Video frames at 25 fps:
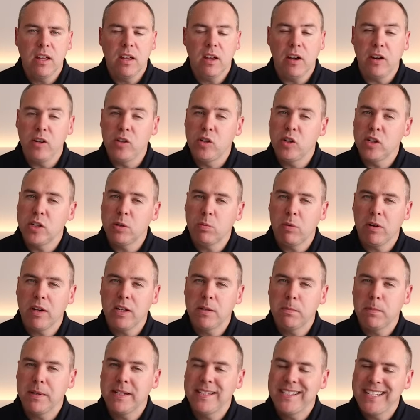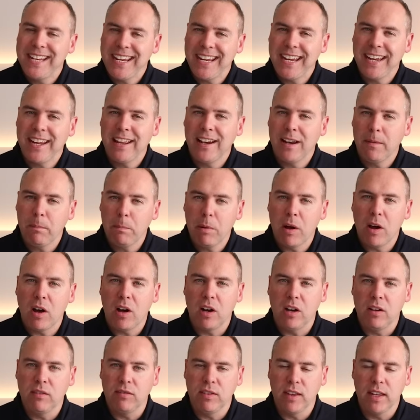I just want this particular
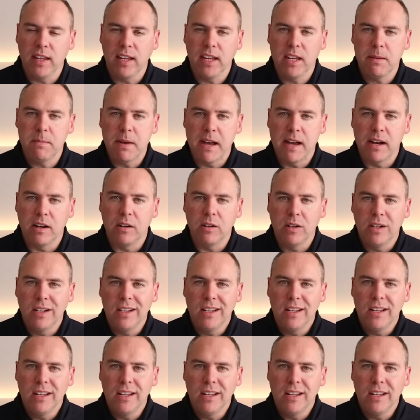part of the email.